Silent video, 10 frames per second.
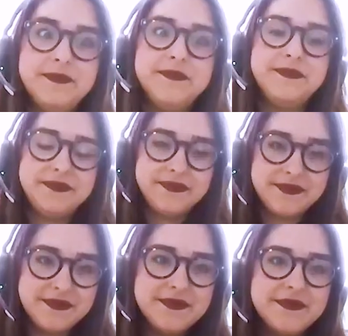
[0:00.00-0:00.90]
you know,
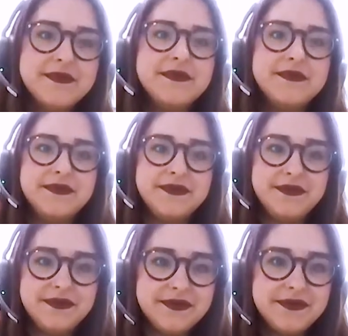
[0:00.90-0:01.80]
that's just
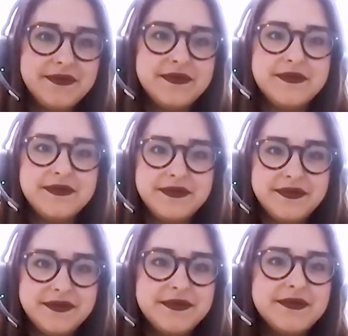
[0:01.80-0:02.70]
a harsh
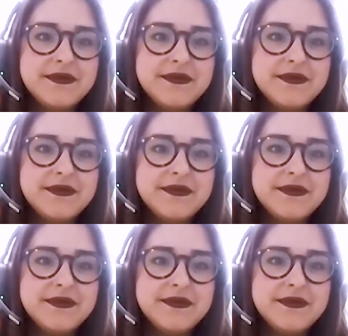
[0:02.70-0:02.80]
reality.